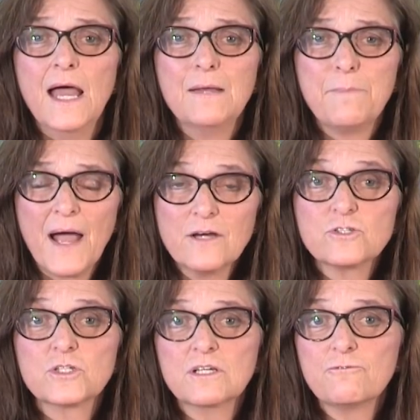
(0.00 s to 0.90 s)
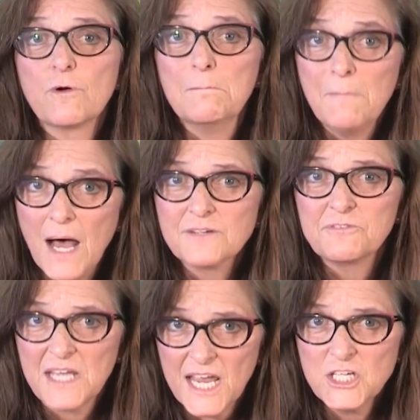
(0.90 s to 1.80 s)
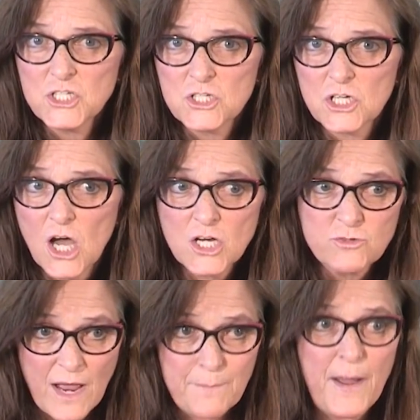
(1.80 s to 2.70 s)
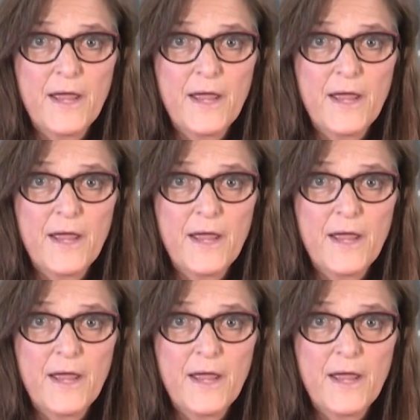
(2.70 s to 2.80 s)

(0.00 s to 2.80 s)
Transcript: and buyer's looking for a modification to the contract.